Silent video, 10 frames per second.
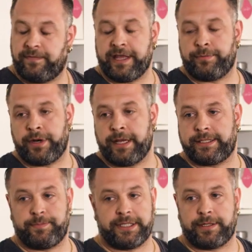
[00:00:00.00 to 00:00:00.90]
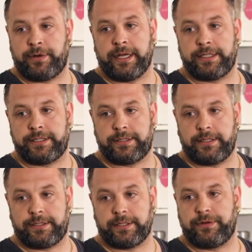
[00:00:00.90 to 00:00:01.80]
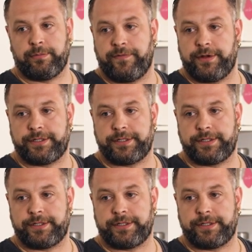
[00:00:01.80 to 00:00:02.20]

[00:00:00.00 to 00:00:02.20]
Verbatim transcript: flatbreads, pizza breads. It's extremely